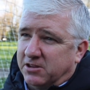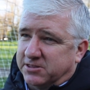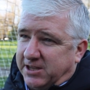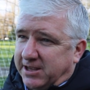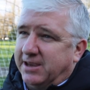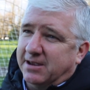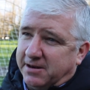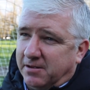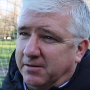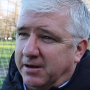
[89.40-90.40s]
did it
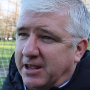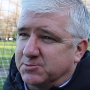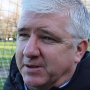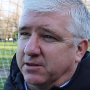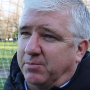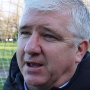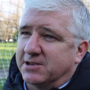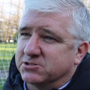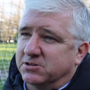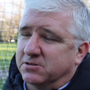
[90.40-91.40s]
and, and, and expect the
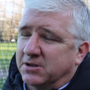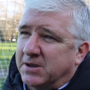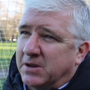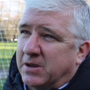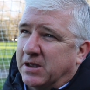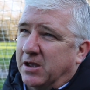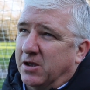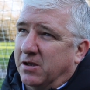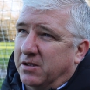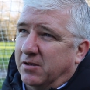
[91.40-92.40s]
players to
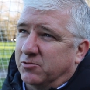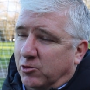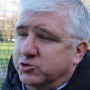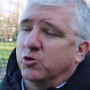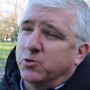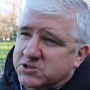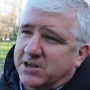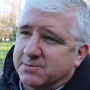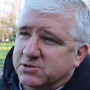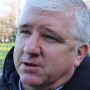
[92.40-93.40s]
uh, or do the
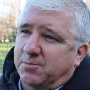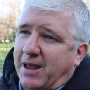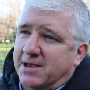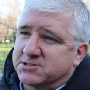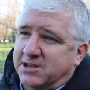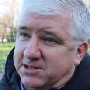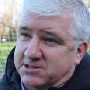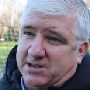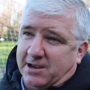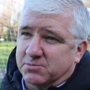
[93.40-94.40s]
same so the players get the
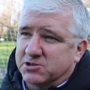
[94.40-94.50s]
same.